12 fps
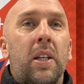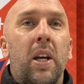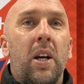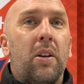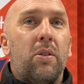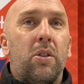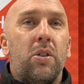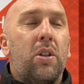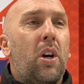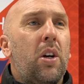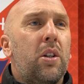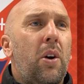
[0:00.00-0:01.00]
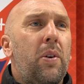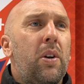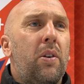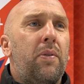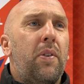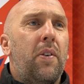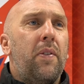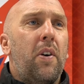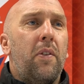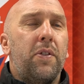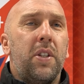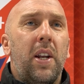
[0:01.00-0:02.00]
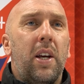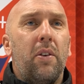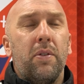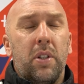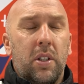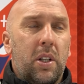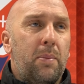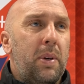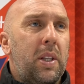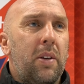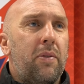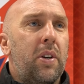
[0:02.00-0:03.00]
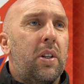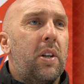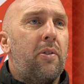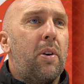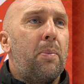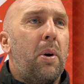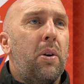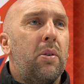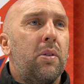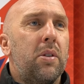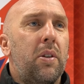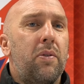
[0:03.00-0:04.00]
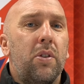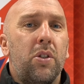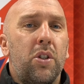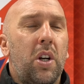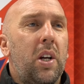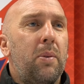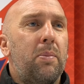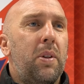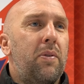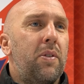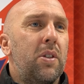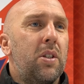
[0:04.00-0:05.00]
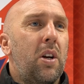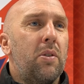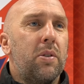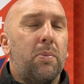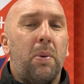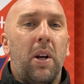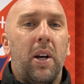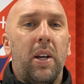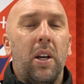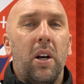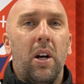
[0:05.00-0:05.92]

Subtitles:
Yeah, just going off of Saturday, obviously it's going to be different opponents, different shape, different styles of play.